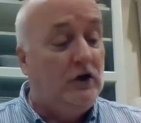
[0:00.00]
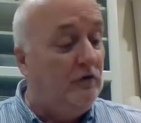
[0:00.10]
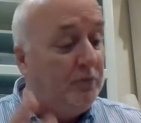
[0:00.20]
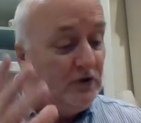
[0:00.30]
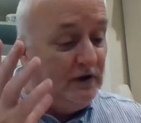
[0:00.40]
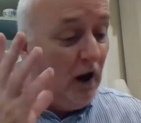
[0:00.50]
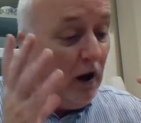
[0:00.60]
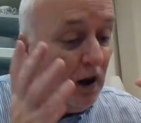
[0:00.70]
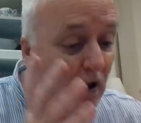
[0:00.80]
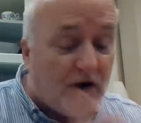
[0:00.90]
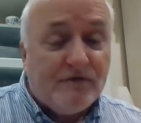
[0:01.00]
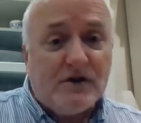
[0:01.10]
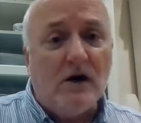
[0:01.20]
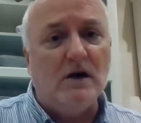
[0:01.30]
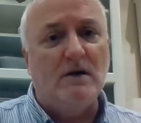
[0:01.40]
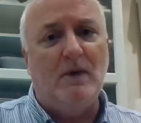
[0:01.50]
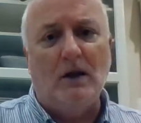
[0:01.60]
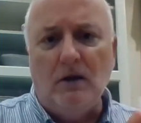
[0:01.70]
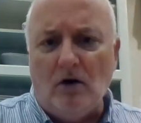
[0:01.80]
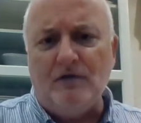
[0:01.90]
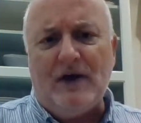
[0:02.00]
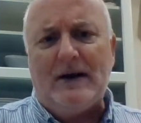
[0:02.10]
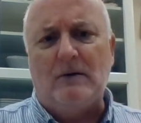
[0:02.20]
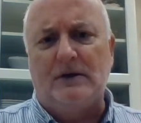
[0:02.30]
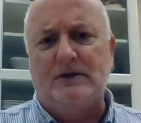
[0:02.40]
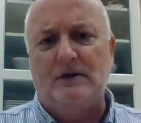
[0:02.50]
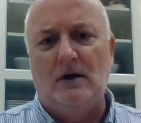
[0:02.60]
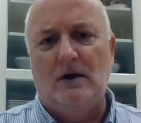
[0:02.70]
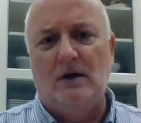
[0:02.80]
you've put in a lot of time, a lot of hours.